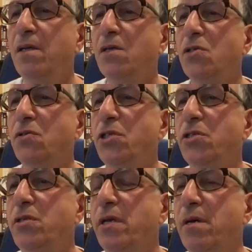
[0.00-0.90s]
So
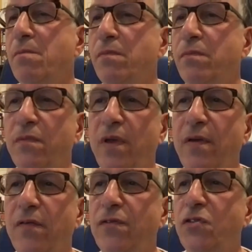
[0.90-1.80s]
just
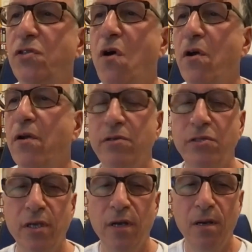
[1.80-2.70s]
for
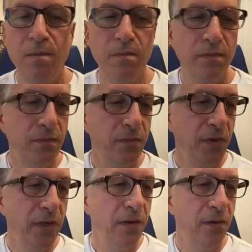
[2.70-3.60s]
starters,
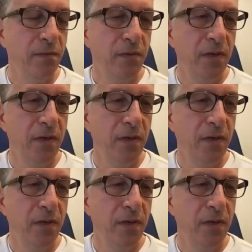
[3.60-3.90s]
you know,